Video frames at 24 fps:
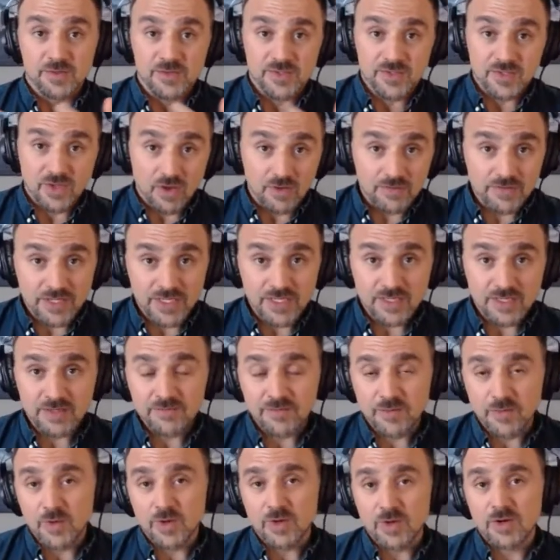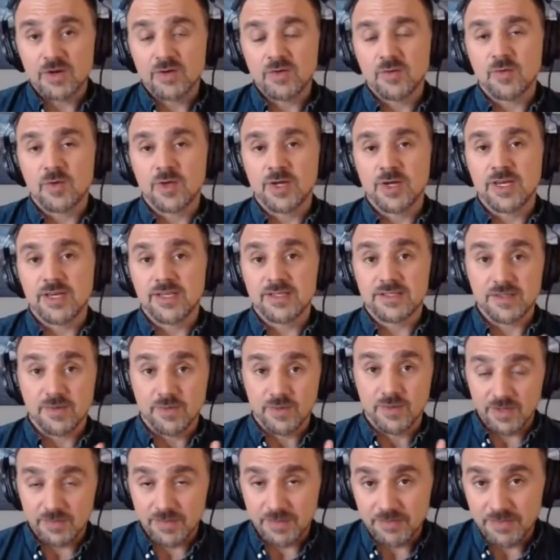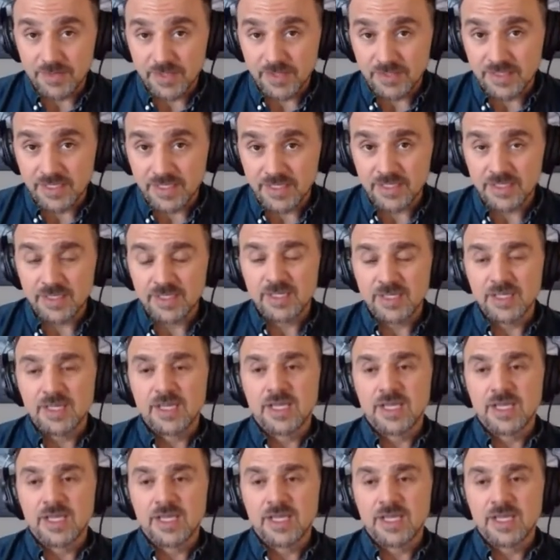solving for, what it is that we're going to be building.